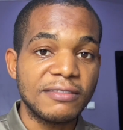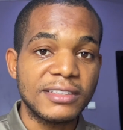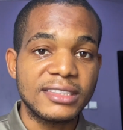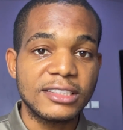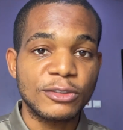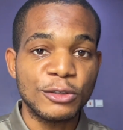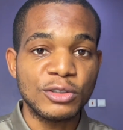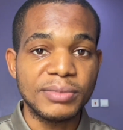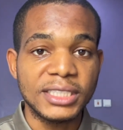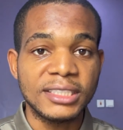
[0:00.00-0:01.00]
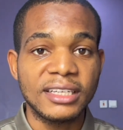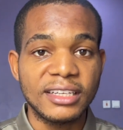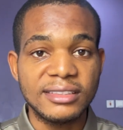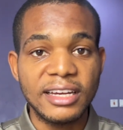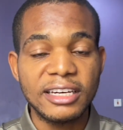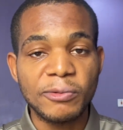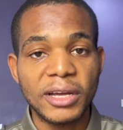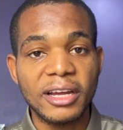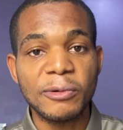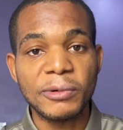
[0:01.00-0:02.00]
is this going to be? Is there any
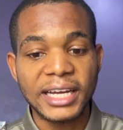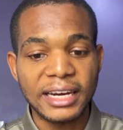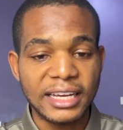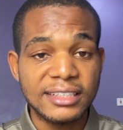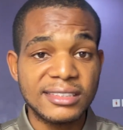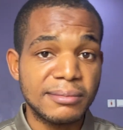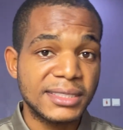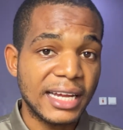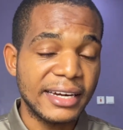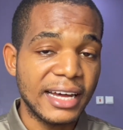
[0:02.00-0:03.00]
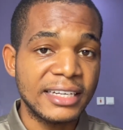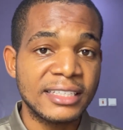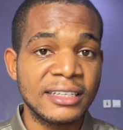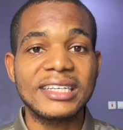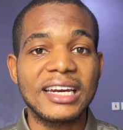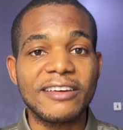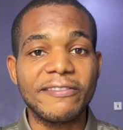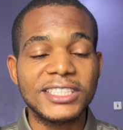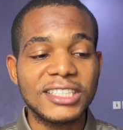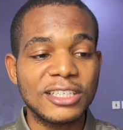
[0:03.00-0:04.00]
way we can get same standard in an
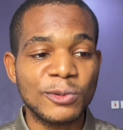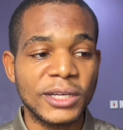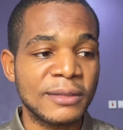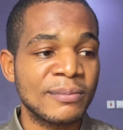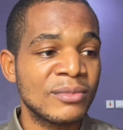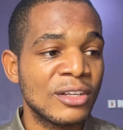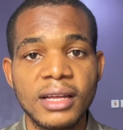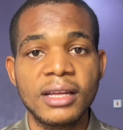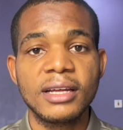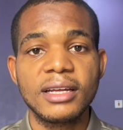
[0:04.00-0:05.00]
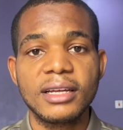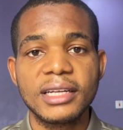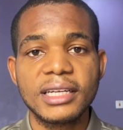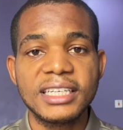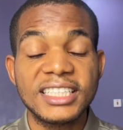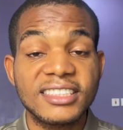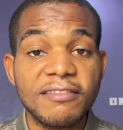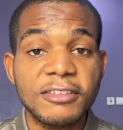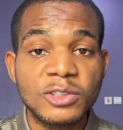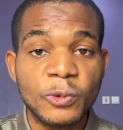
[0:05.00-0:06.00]
efficient way? The
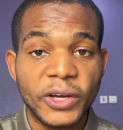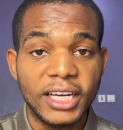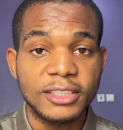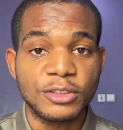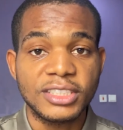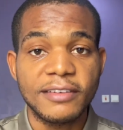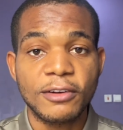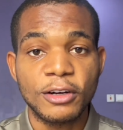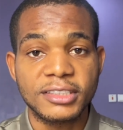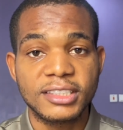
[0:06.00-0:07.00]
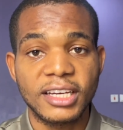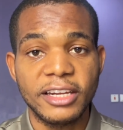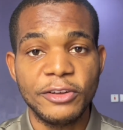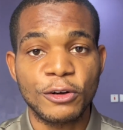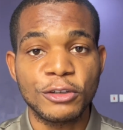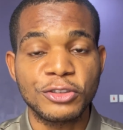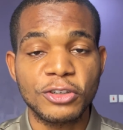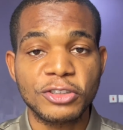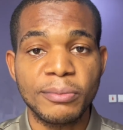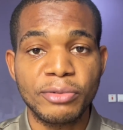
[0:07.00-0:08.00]
seventh way to save cost in your
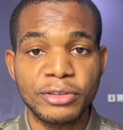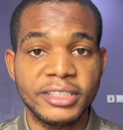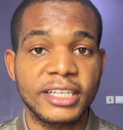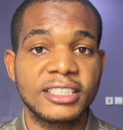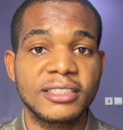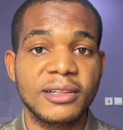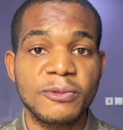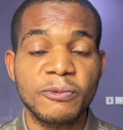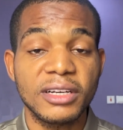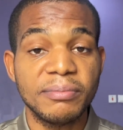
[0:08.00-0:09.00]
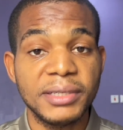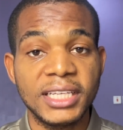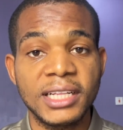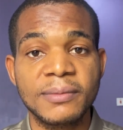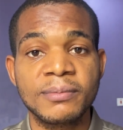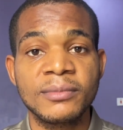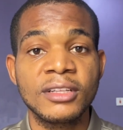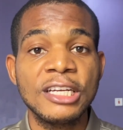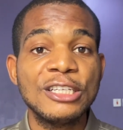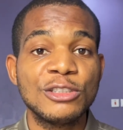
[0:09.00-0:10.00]
construction project will be
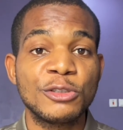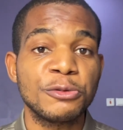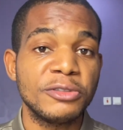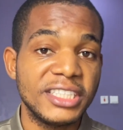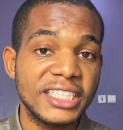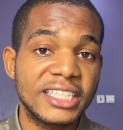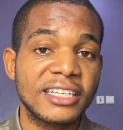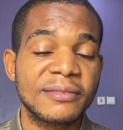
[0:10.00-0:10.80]
to dig